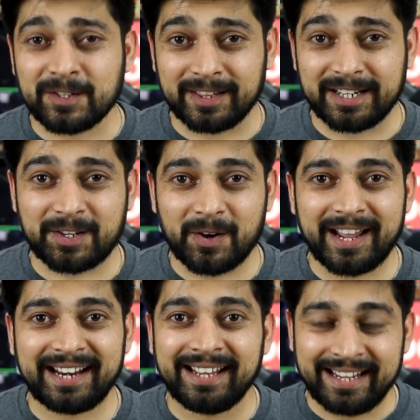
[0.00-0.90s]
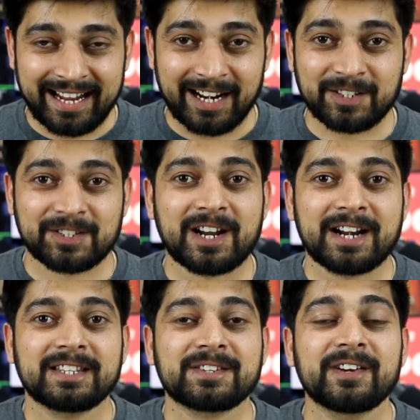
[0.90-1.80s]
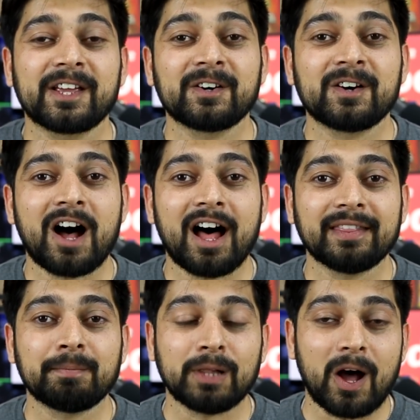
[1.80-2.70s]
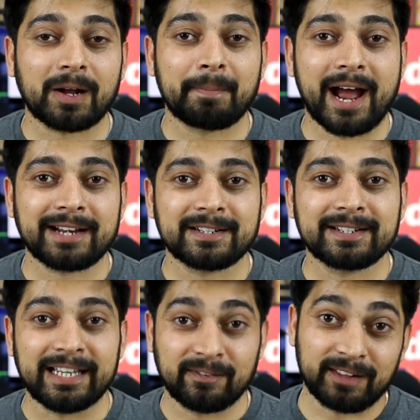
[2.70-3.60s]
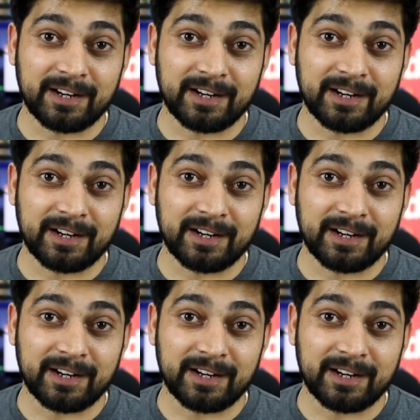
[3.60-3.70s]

so let's go ahead and start this video on the block pattern in